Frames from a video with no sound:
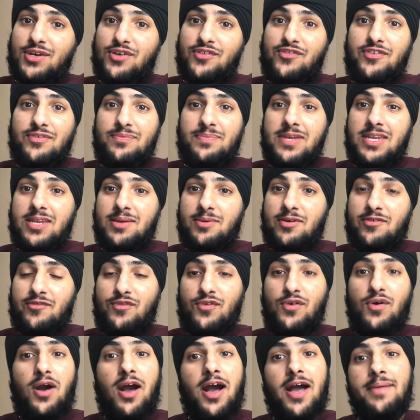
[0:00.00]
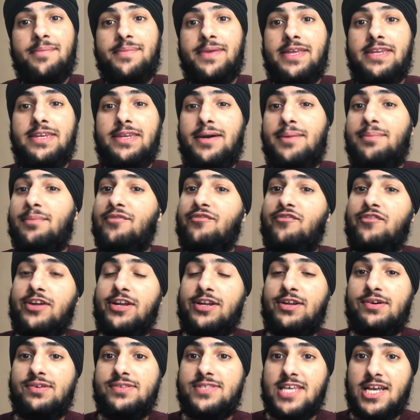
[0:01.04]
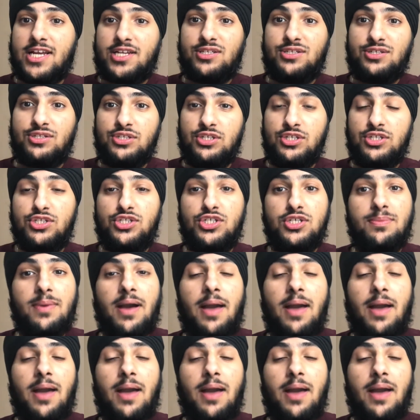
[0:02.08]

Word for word: If you've been here before, I'm Inder, a freelance actor on YouTube.